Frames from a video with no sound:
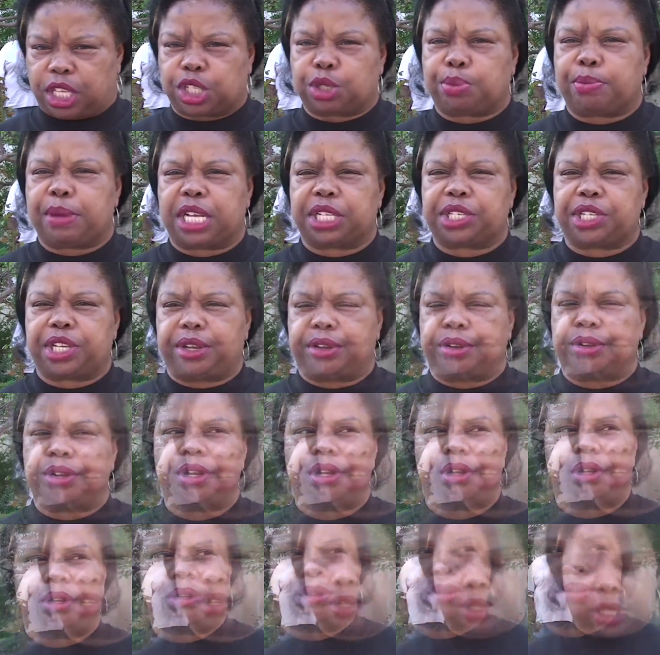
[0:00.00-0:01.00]
mess here.
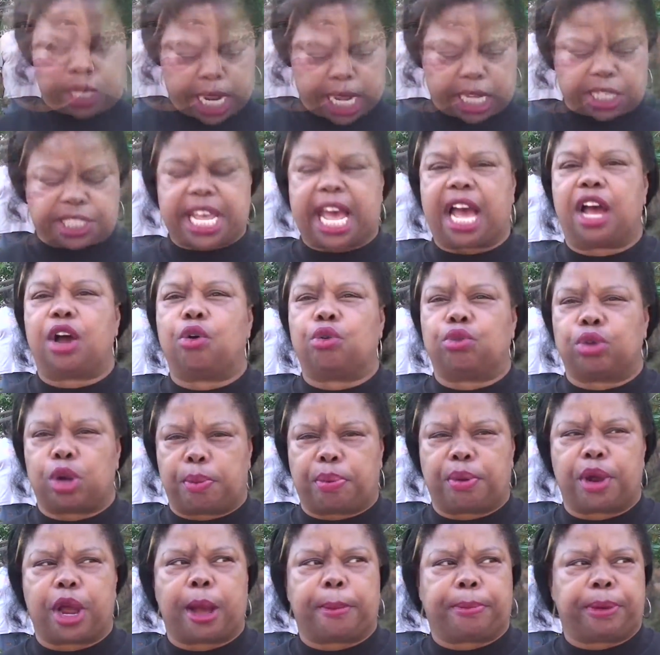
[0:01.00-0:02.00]
As I own
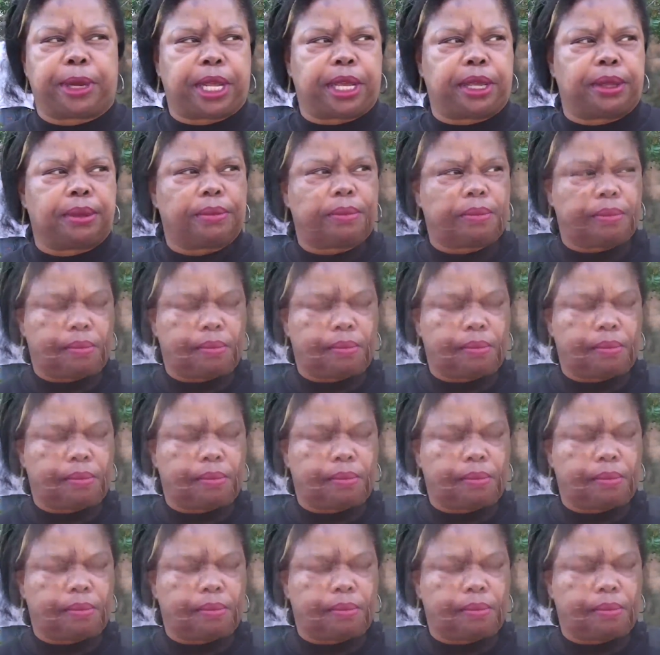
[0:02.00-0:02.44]
the property.